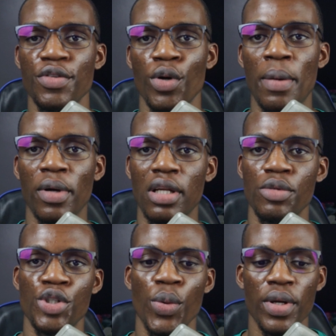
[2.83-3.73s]
I'm gonna
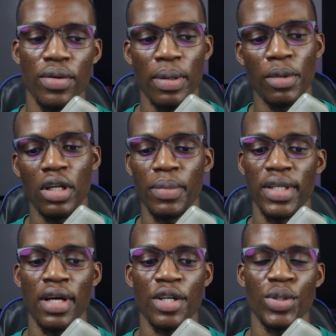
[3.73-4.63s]
be
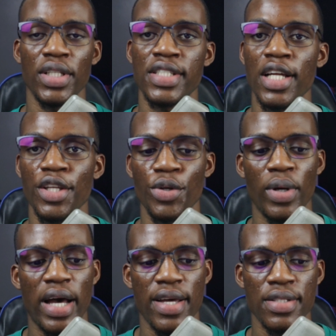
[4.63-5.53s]
actually telling you
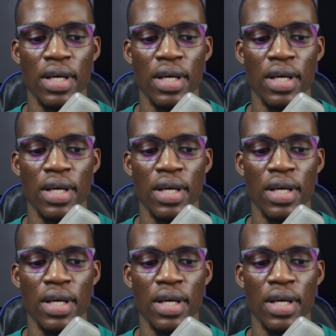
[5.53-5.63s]
guys